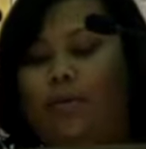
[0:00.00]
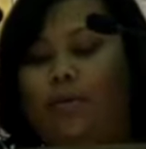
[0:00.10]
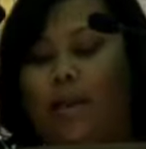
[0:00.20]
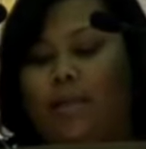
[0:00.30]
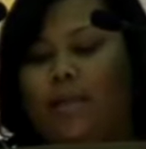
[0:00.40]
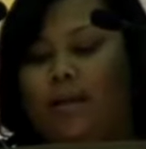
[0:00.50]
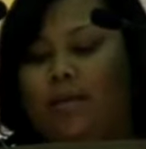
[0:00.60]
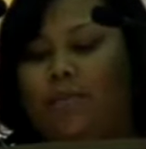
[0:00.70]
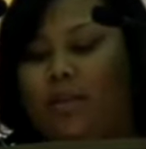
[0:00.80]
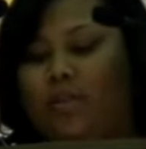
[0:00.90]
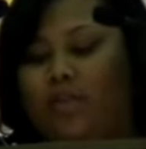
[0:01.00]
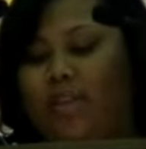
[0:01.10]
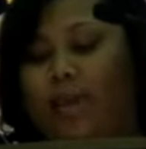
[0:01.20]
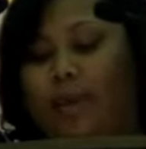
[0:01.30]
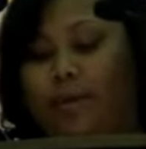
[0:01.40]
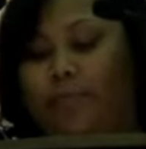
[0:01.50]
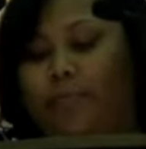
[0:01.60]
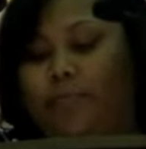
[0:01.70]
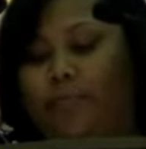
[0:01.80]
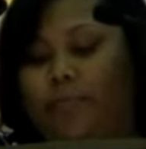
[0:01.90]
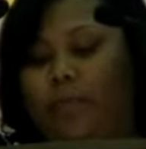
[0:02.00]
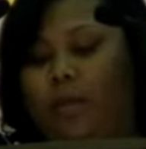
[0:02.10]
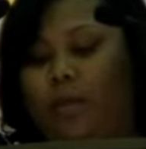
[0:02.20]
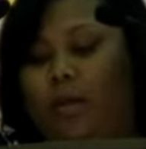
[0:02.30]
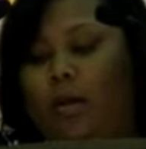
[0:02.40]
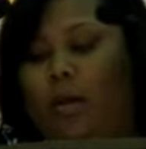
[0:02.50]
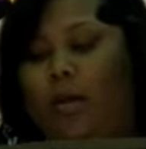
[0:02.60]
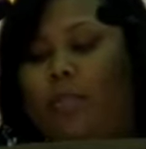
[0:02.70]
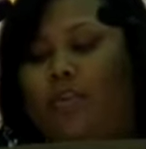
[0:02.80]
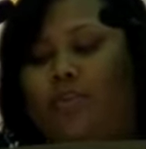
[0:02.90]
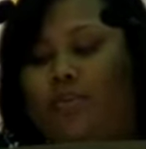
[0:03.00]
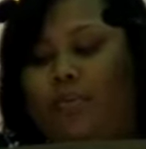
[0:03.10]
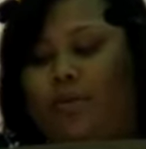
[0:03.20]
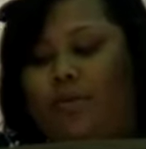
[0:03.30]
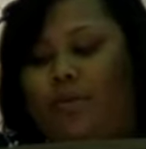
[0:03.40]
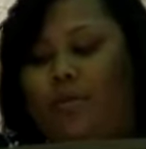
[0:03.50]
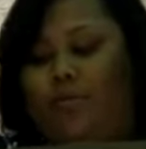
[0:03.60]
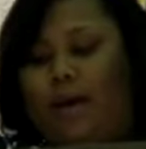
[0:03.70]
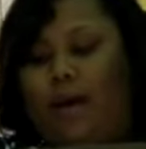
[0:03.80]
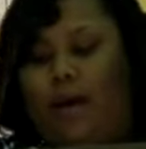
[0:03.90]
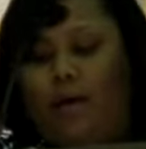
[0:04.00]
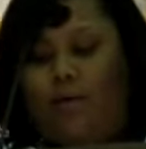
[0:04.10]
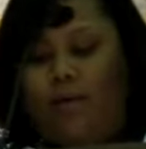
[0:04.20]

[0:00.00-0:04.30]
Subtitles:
the grandson of the king. The scriptures do not